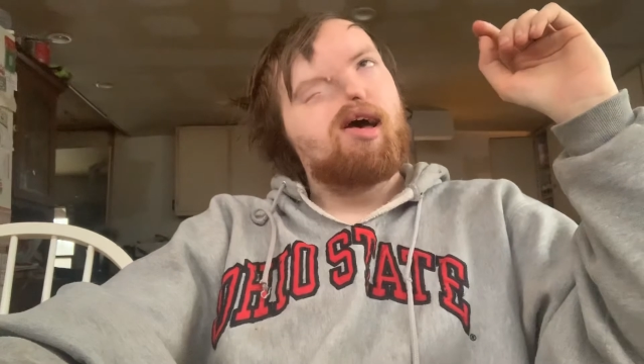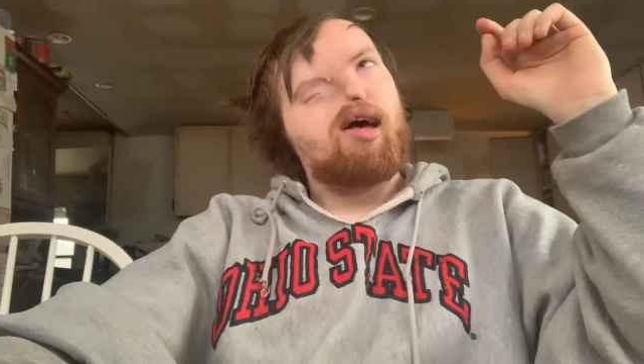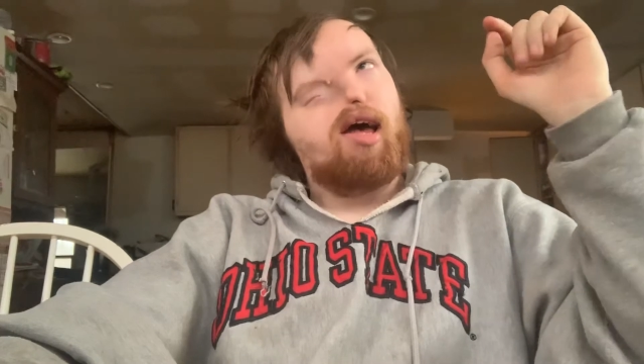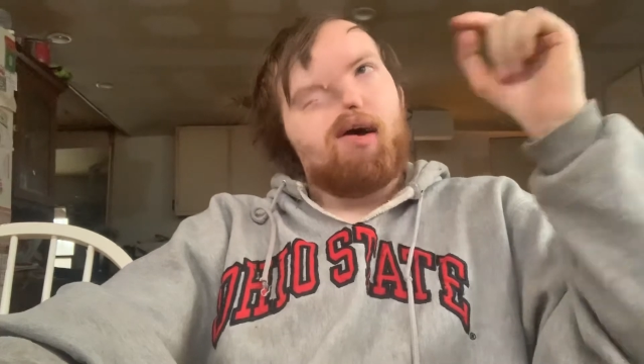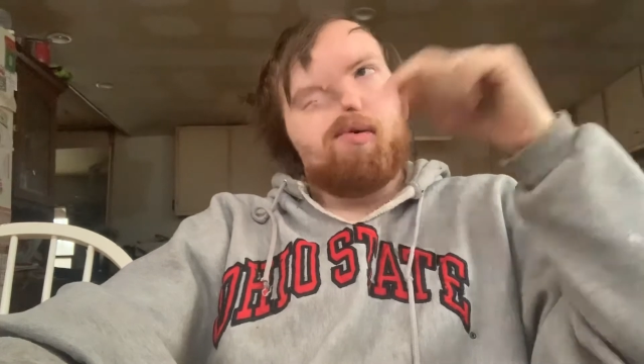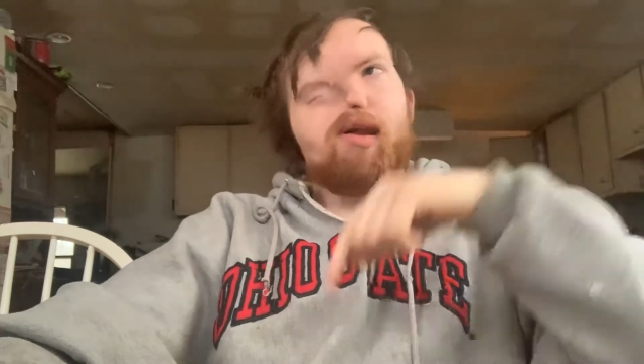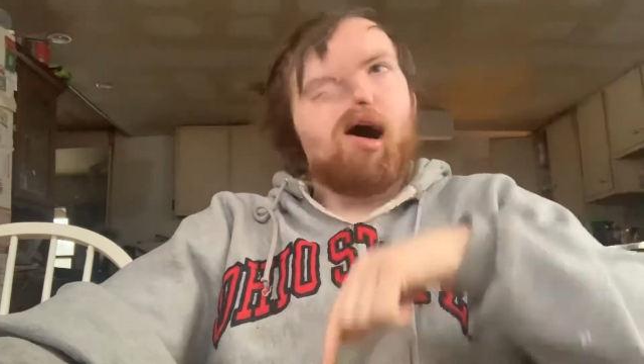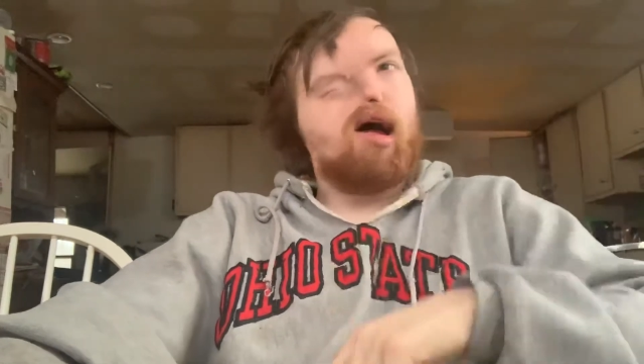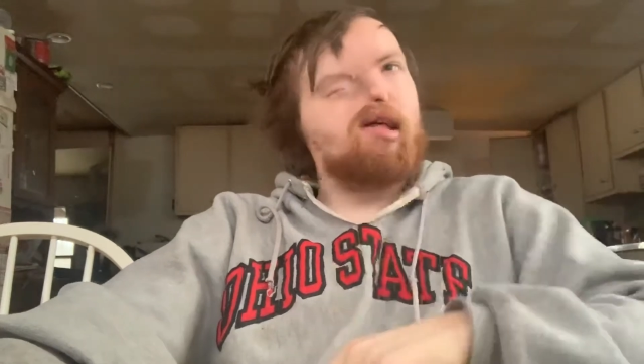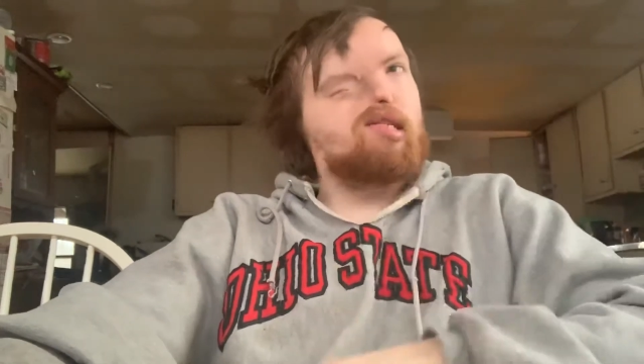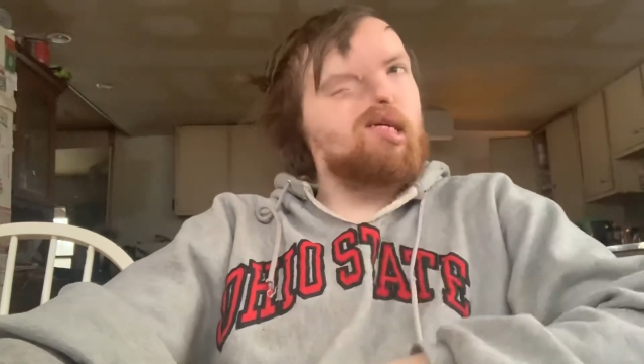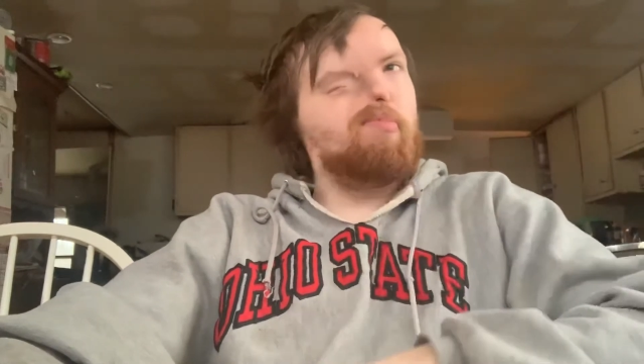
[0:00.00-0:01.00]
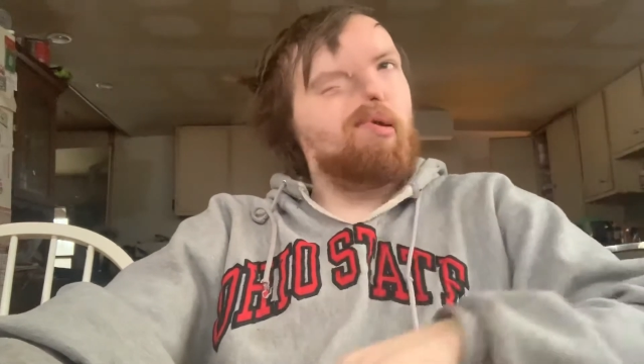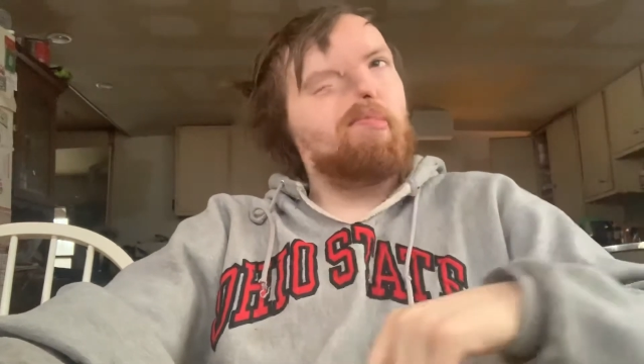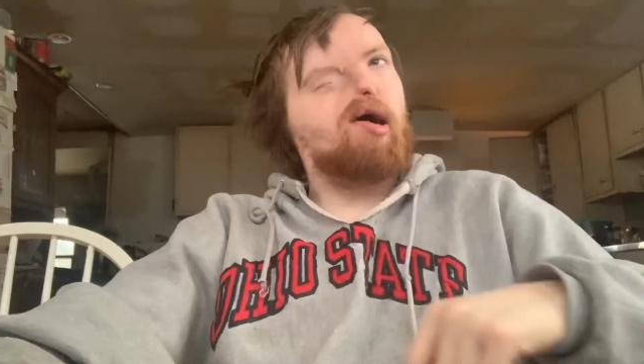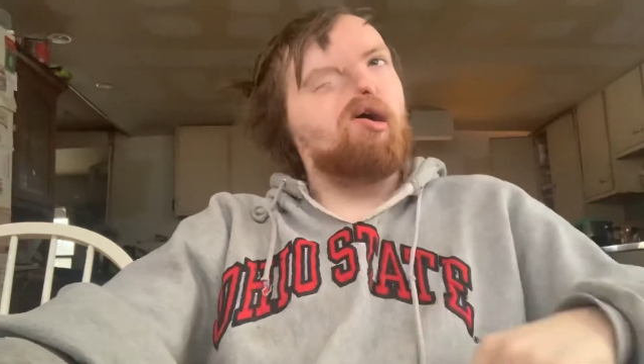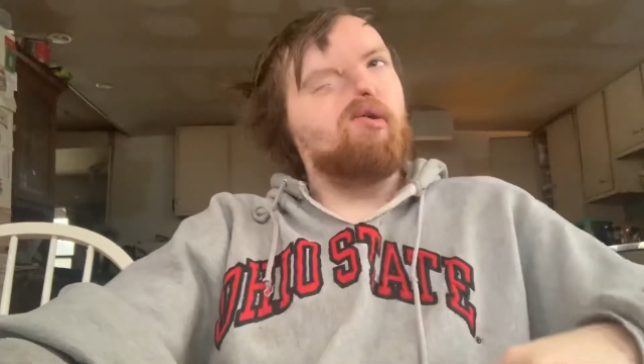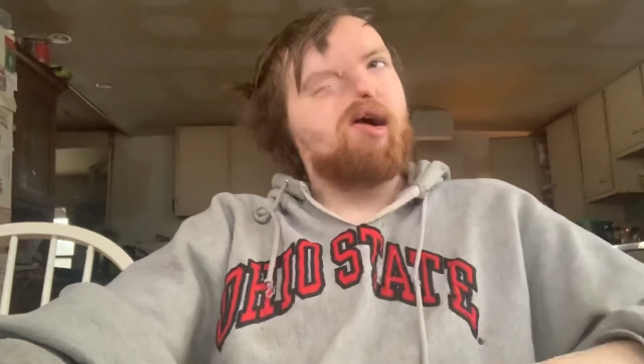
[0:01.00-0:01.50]
it would honestly be
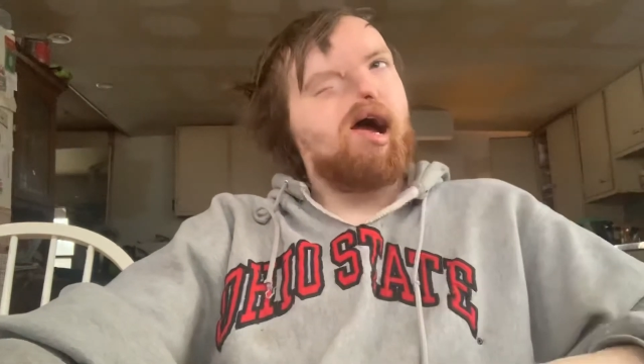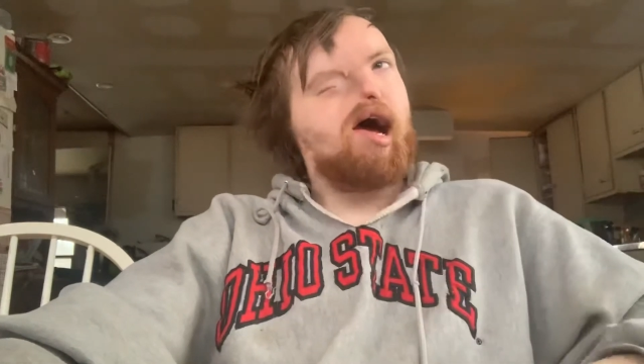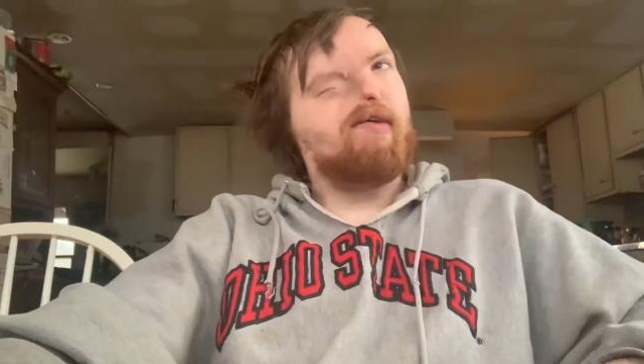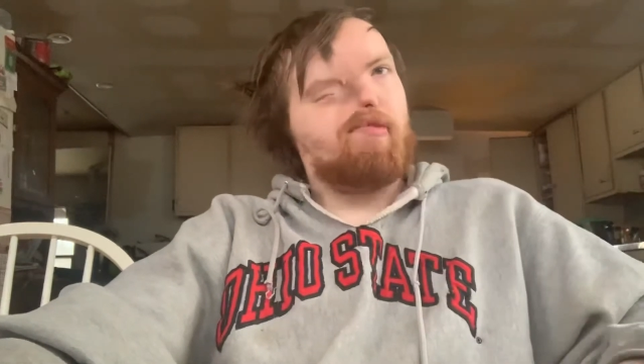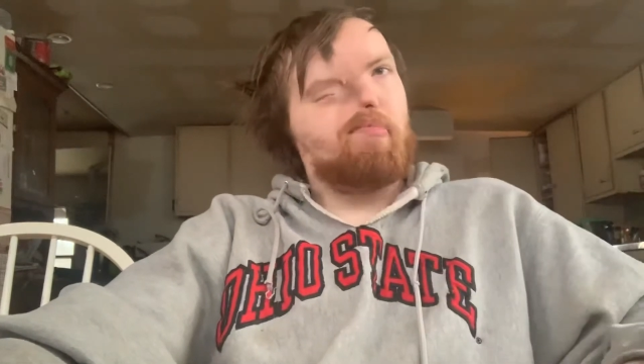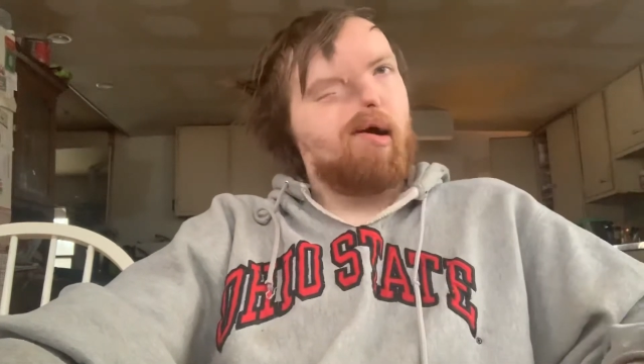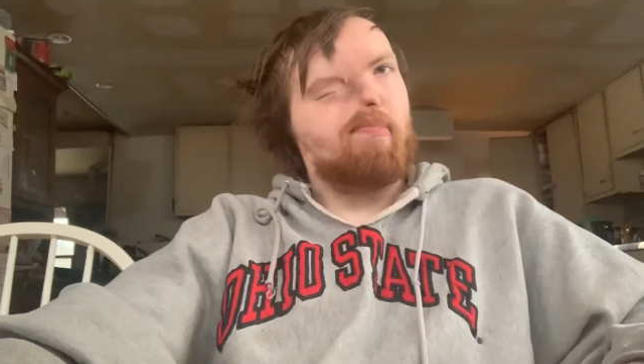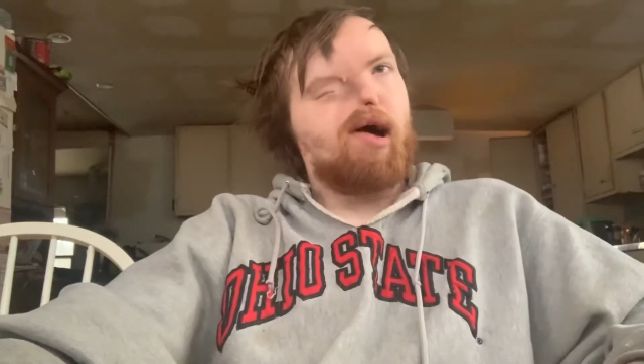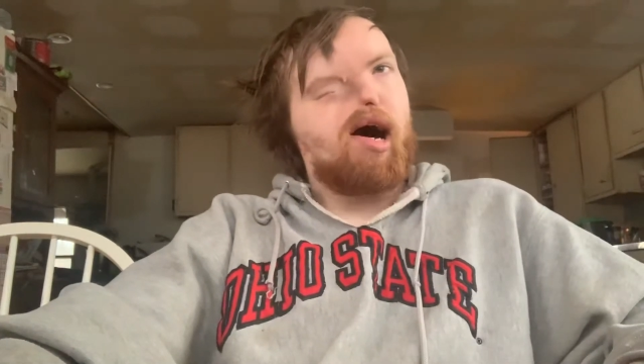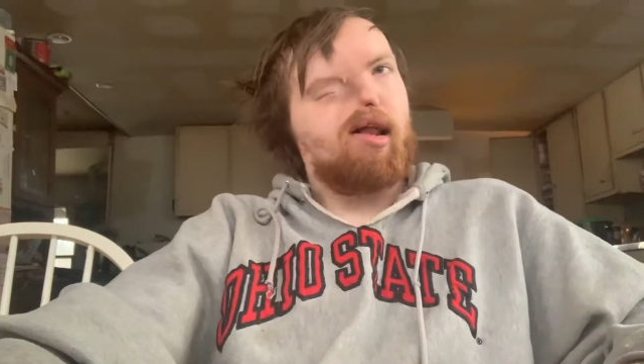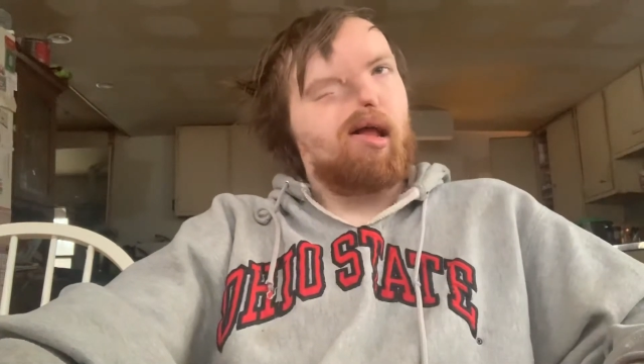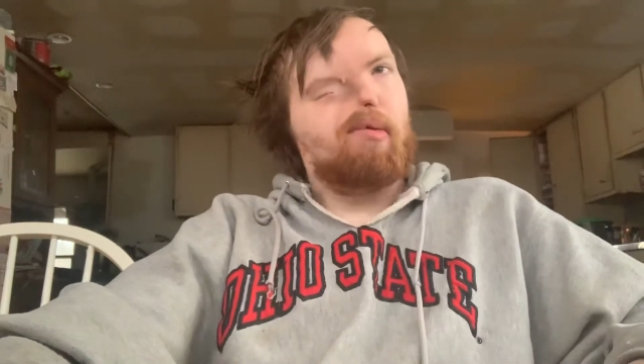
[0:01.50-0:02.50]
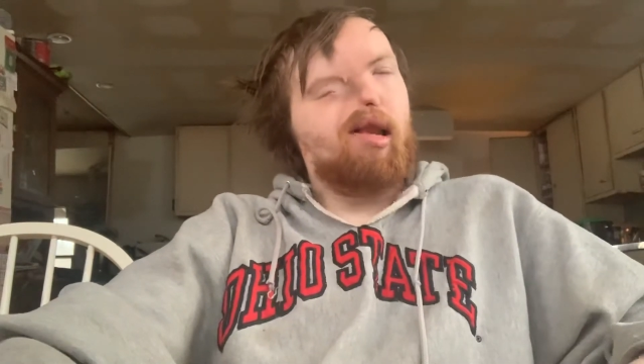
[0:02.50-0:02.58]
my lower half of my body.